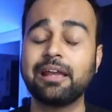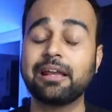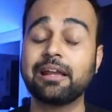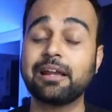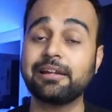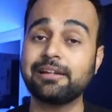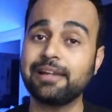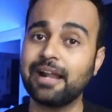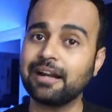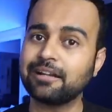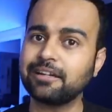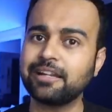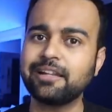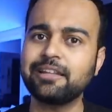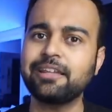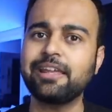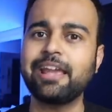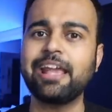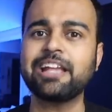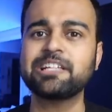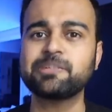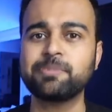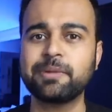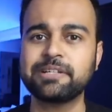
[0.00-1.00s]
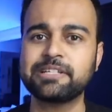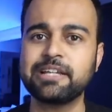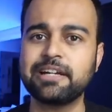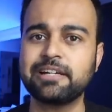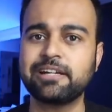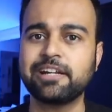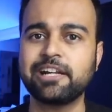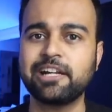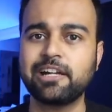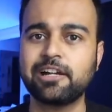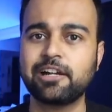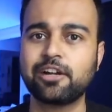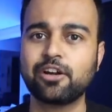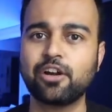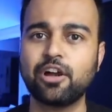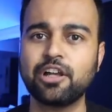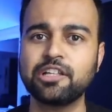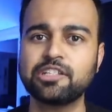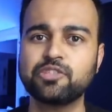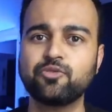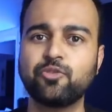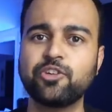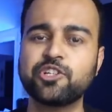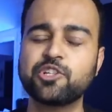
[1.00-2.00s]
conducting the Express Entry
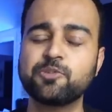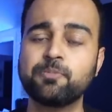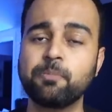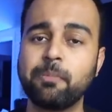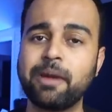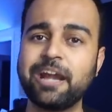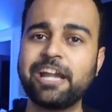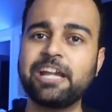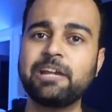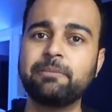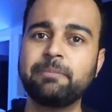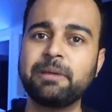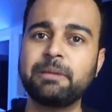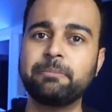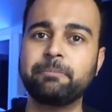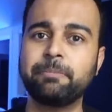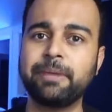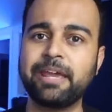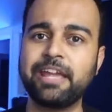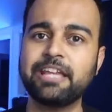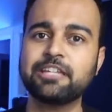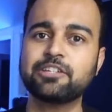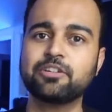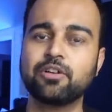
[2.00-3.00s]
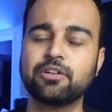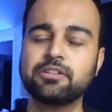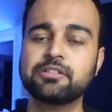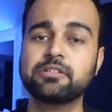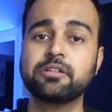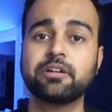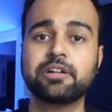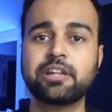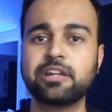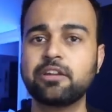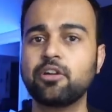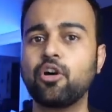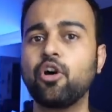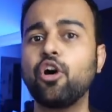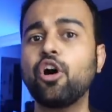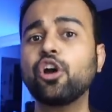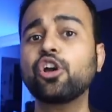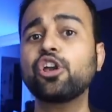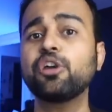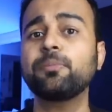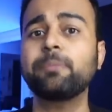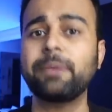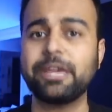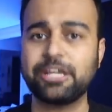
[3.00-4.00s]
draws, which might be based on certain
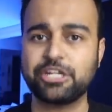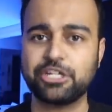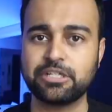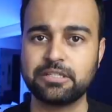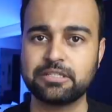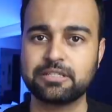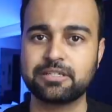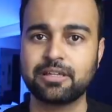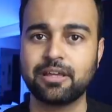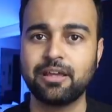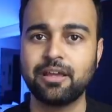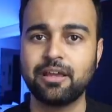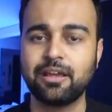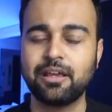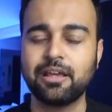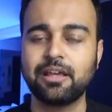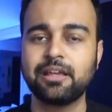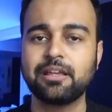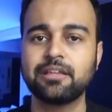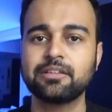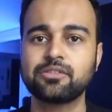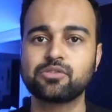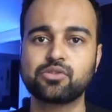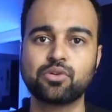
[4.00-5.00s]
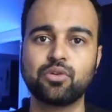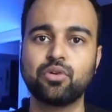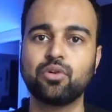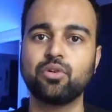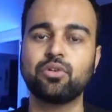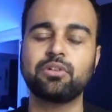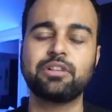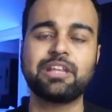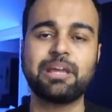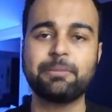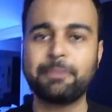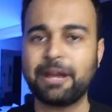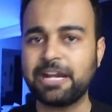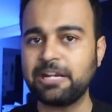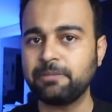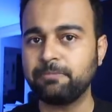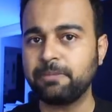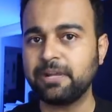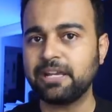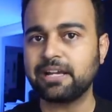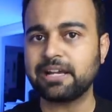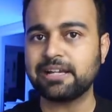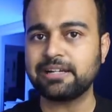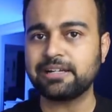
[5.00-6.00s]
occupations. So they might
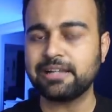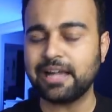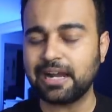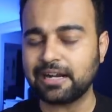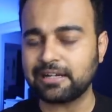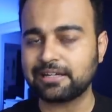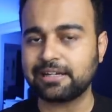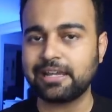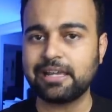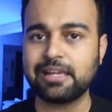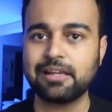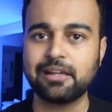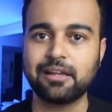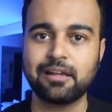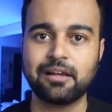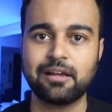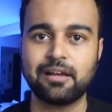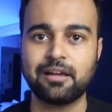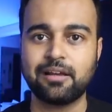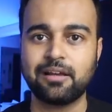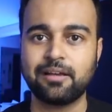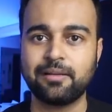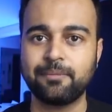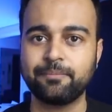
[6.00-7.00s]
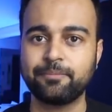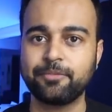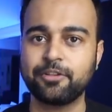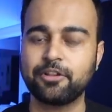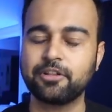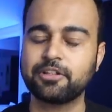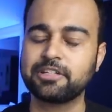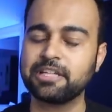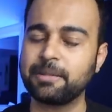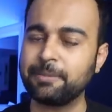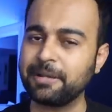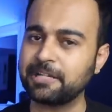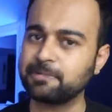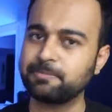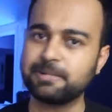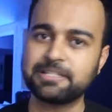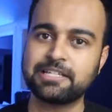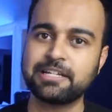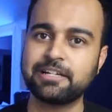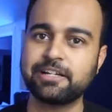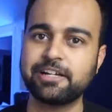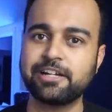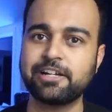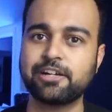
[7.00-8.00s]
be conducting some
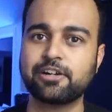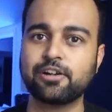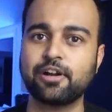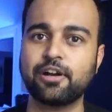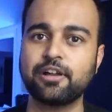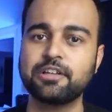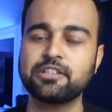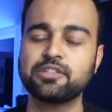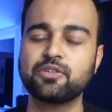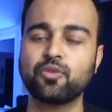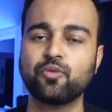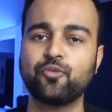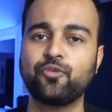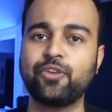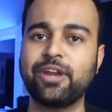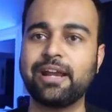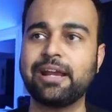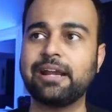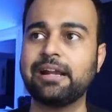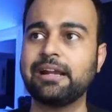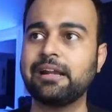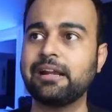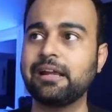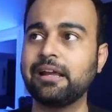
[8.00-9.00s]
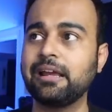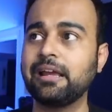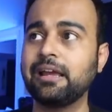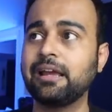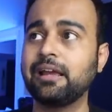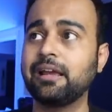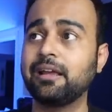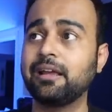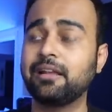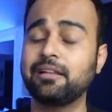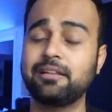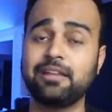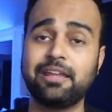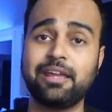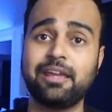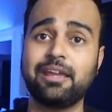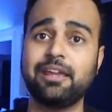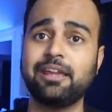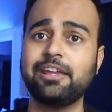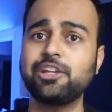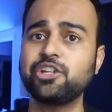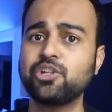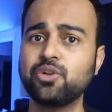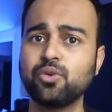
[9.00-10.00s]
Express Entry draws where they
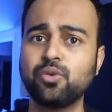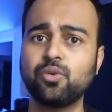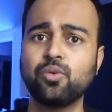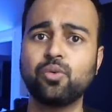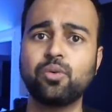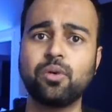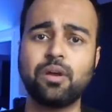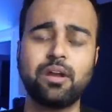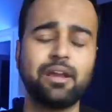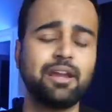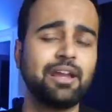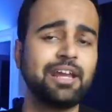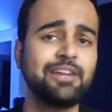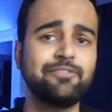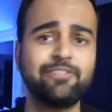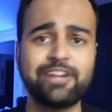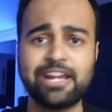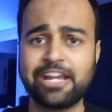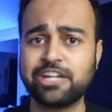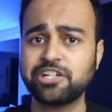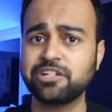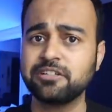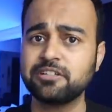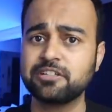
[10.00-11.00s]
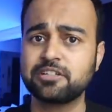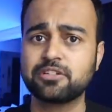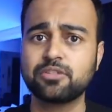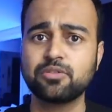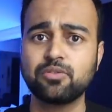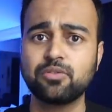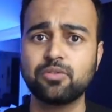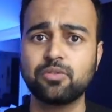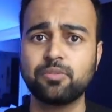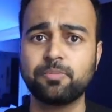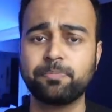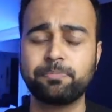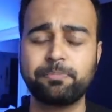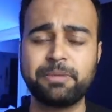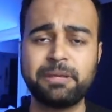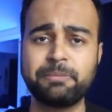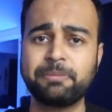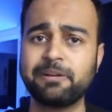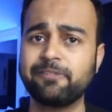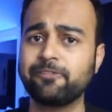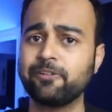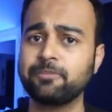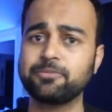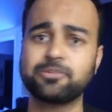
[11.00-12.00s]
issue invitations to
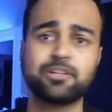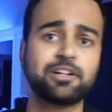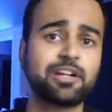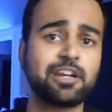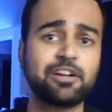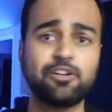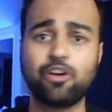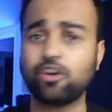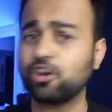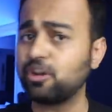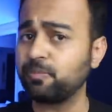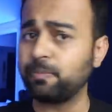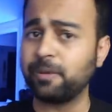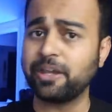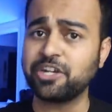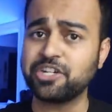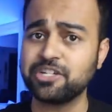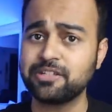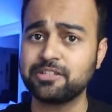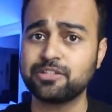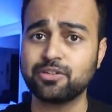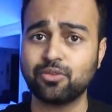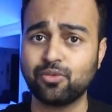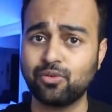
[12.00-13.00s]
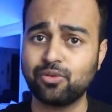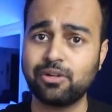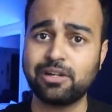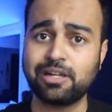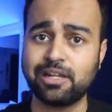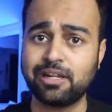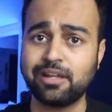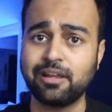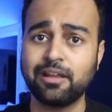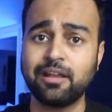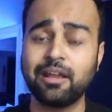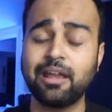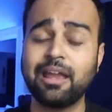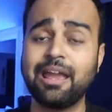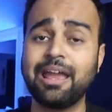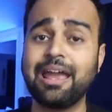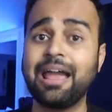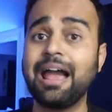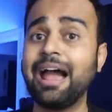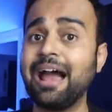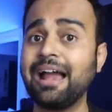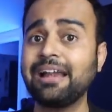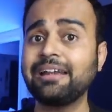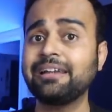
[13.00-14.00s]
people from certain occupations only.
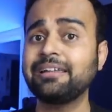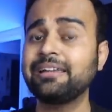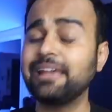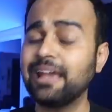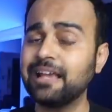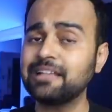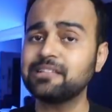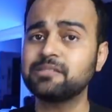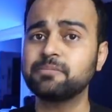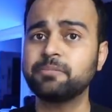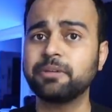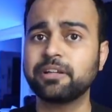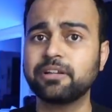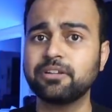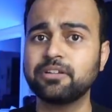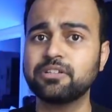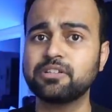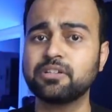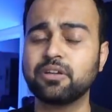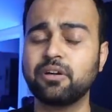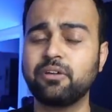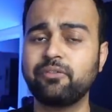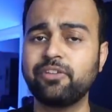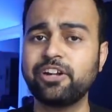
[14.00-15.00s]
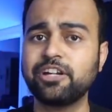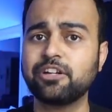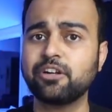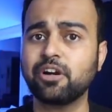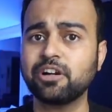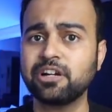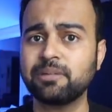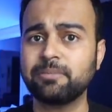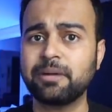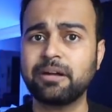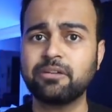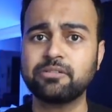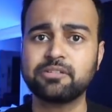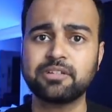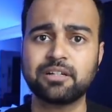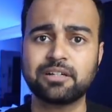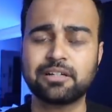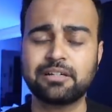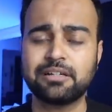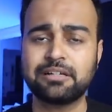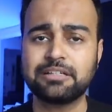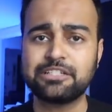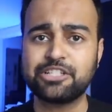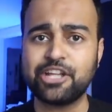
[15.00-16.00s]
And yes, because we talked about
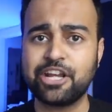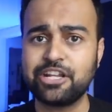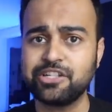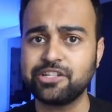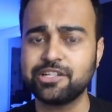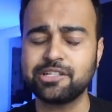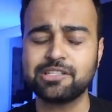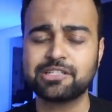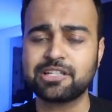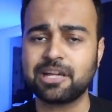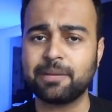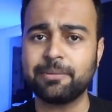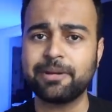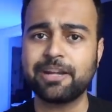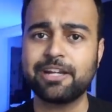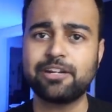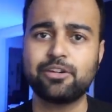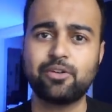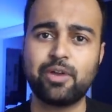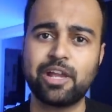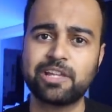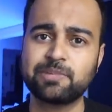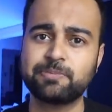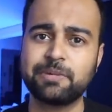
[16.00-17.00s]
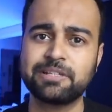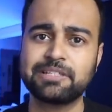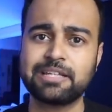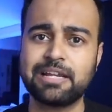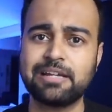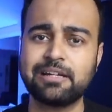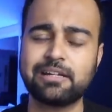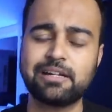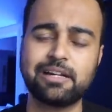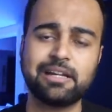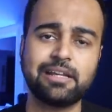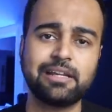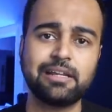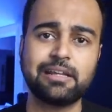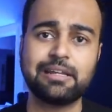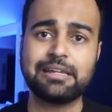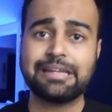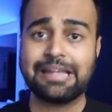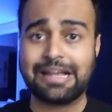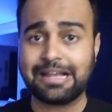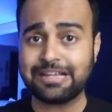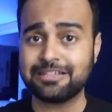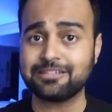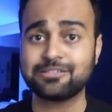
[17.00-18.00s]
certain changes coming into Express Entry
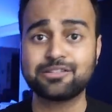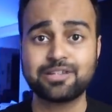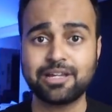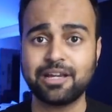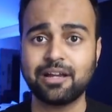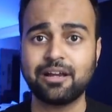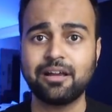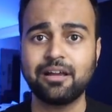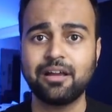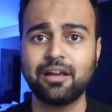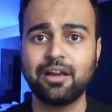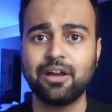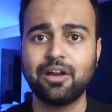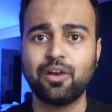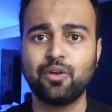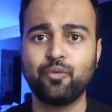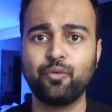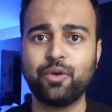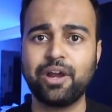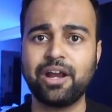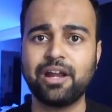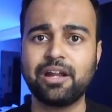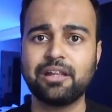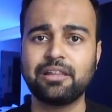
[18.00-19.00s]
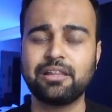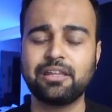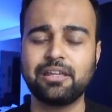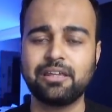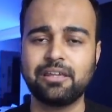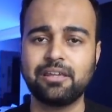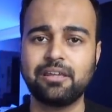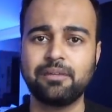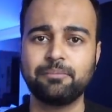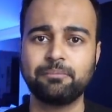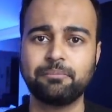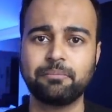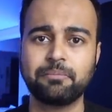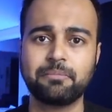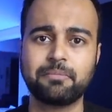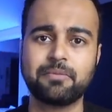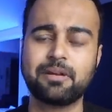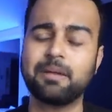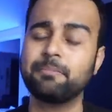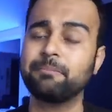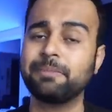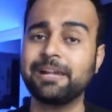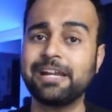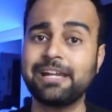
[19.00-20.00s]
last year, where the
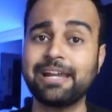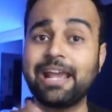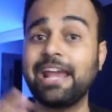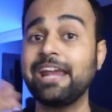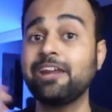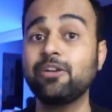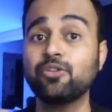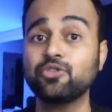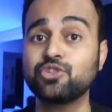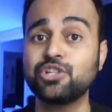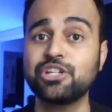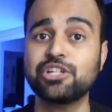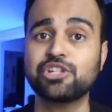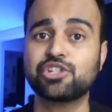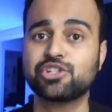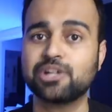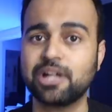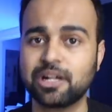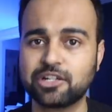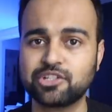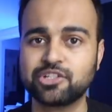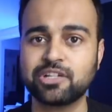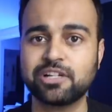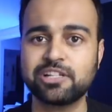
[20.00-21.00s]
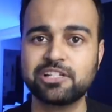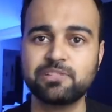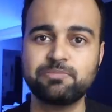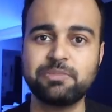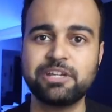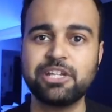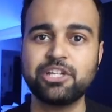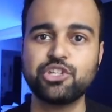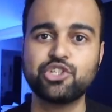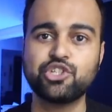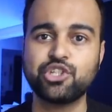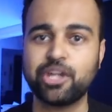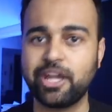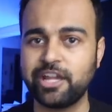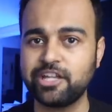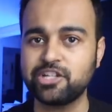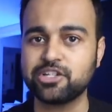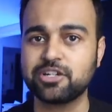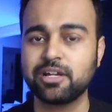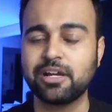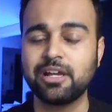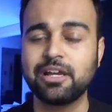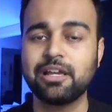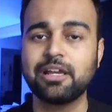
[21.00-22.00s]
complete NOC structure is being
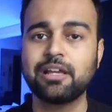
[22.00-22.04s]
changed.